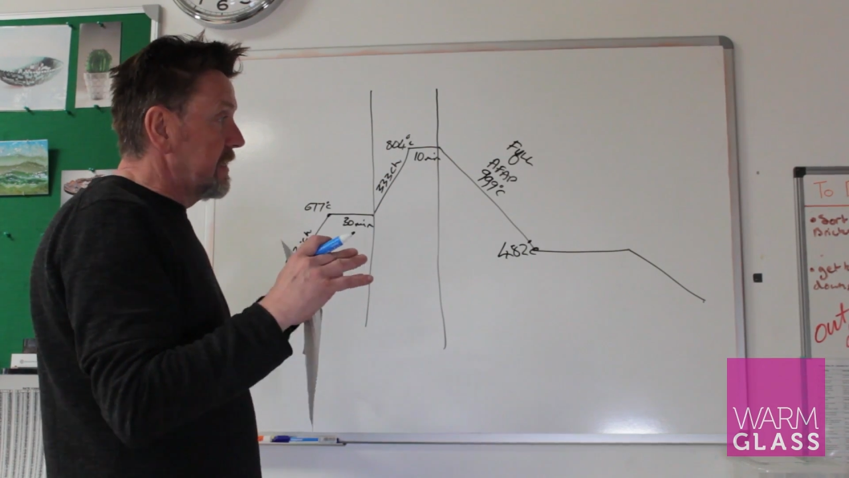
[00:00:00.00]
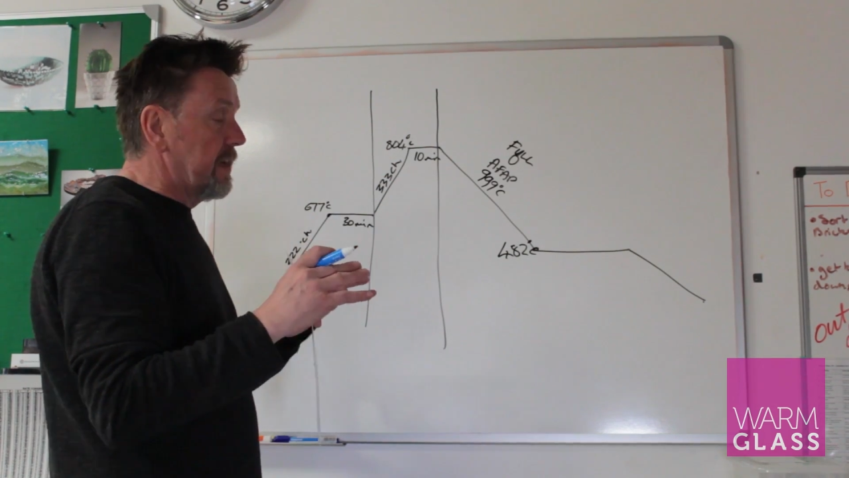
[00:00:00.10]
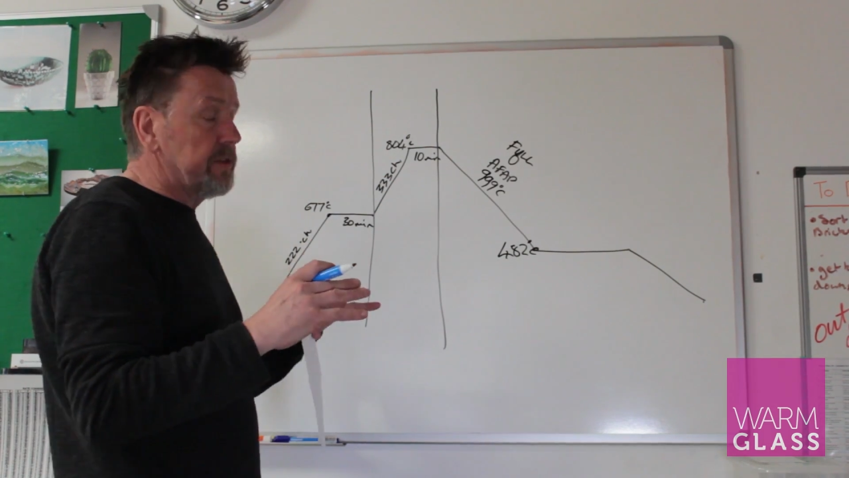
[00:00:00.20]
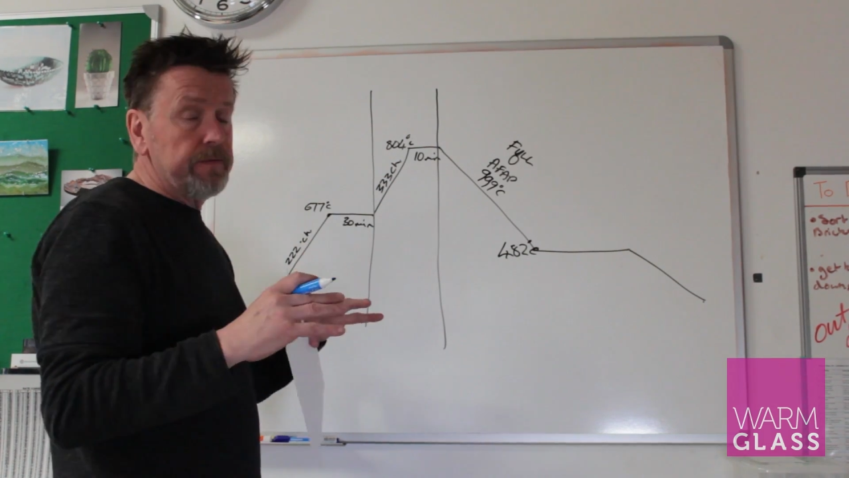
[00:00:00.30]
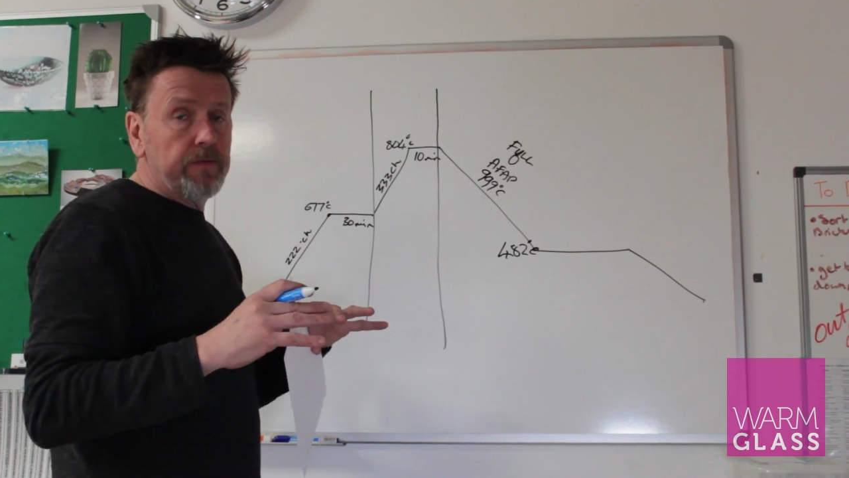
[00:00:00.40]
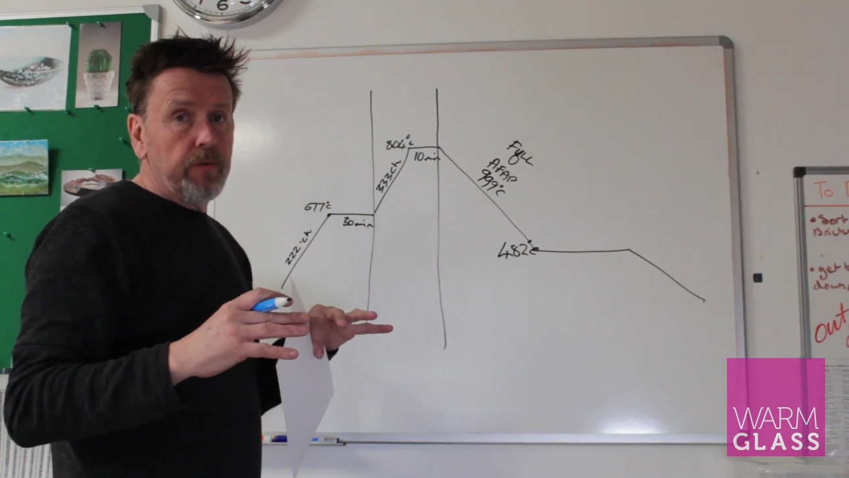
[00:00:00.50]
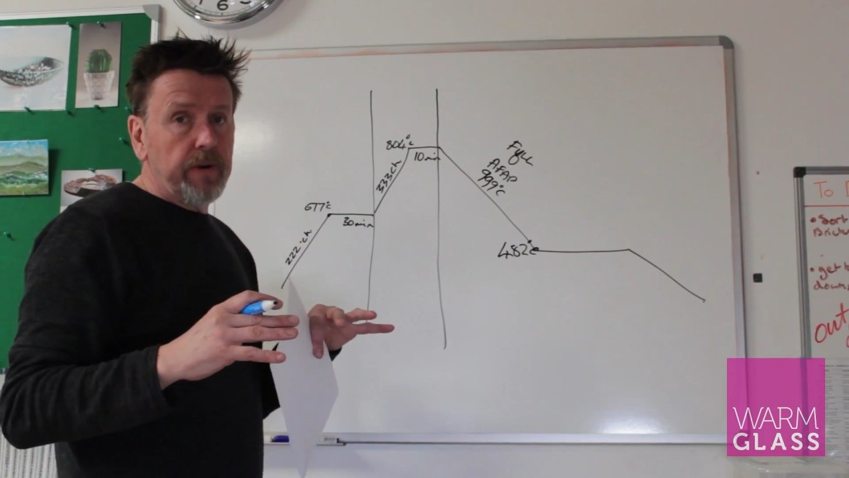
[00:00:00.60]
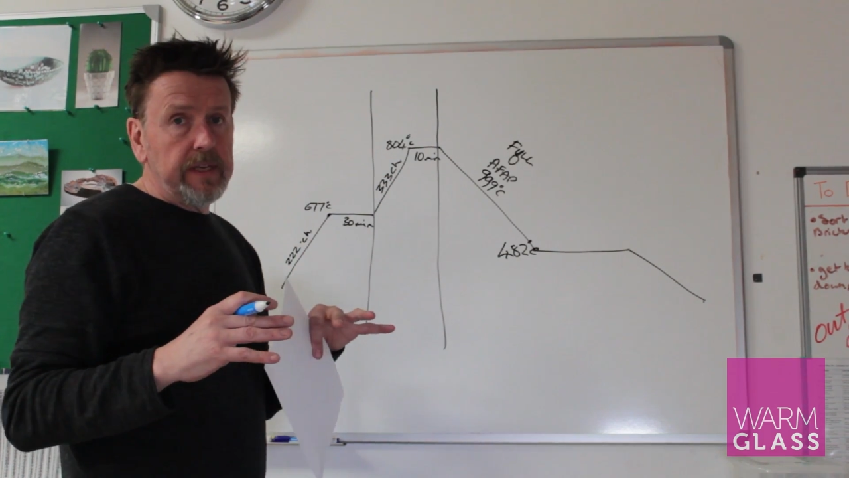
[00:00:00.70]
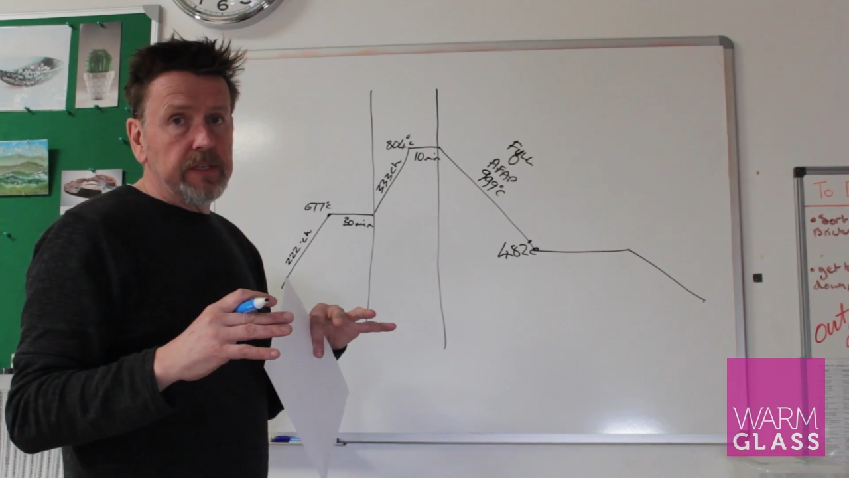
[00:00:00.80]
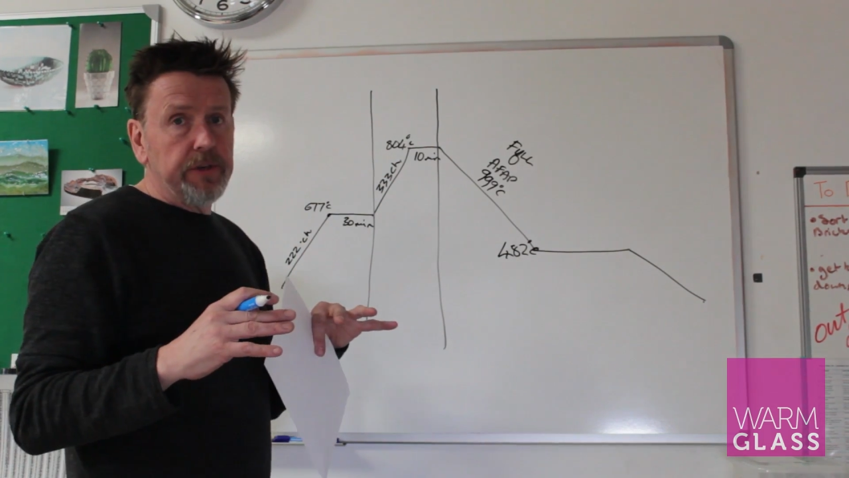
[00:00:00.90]
down to
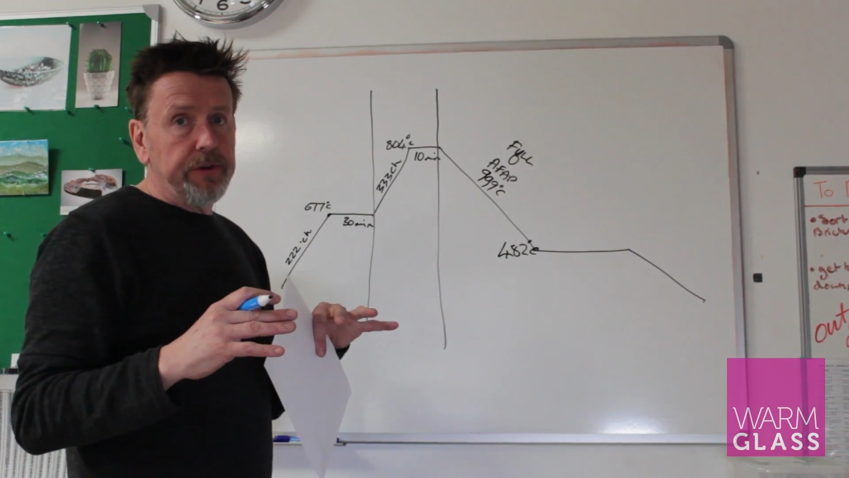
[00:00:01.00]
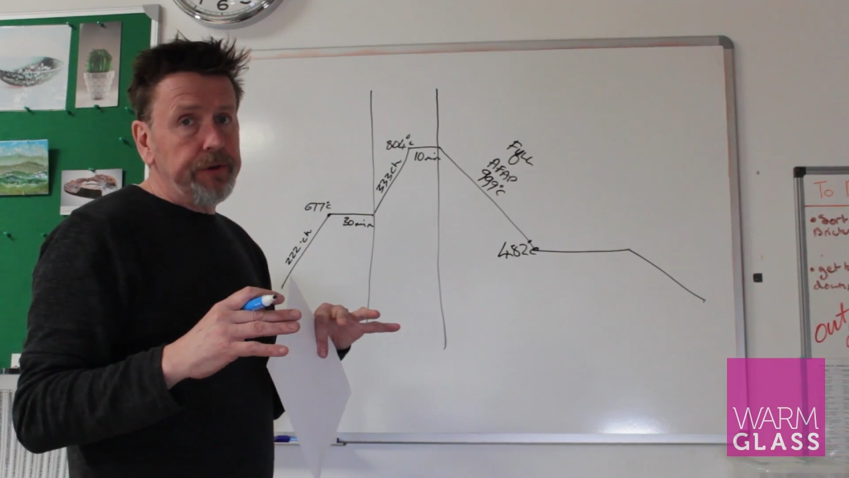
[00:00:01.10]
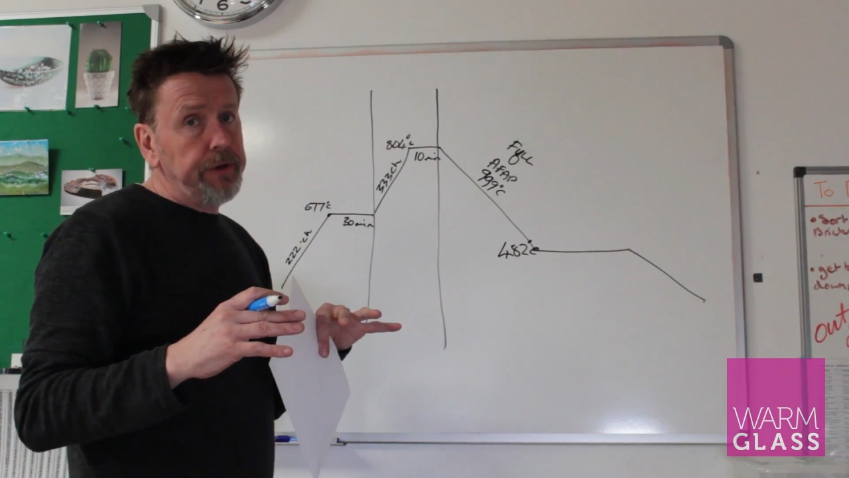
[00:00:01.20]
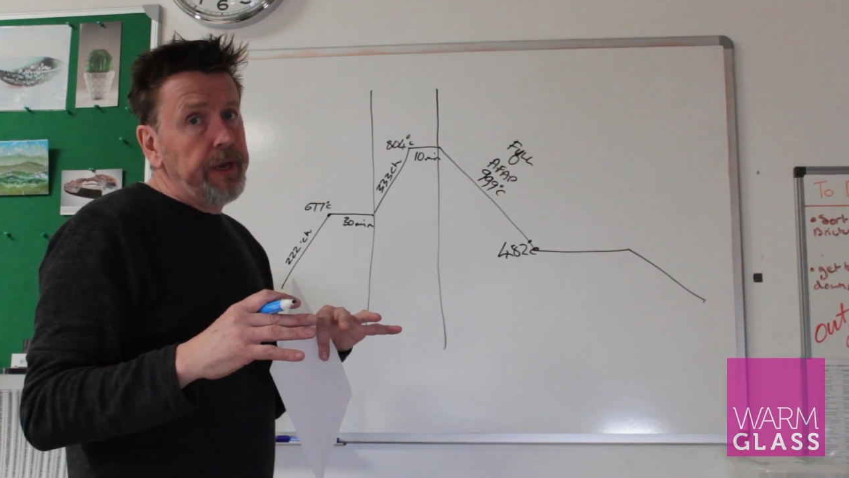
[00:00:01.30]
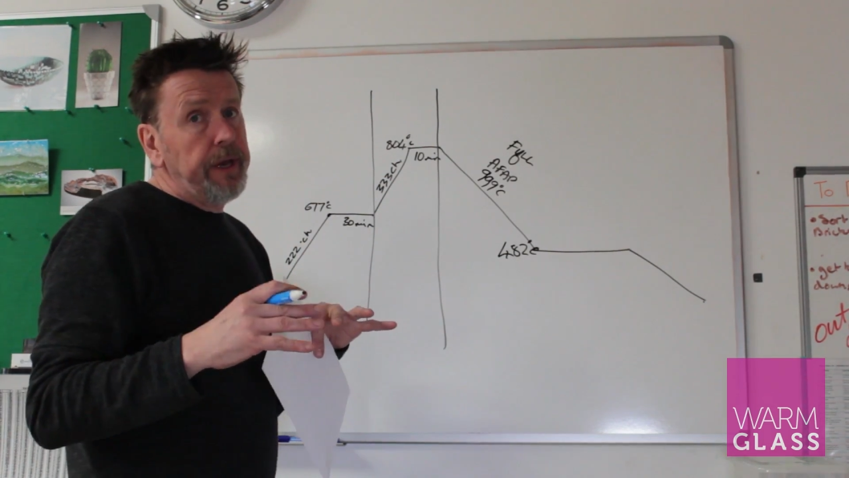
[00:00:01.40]
four eighty-two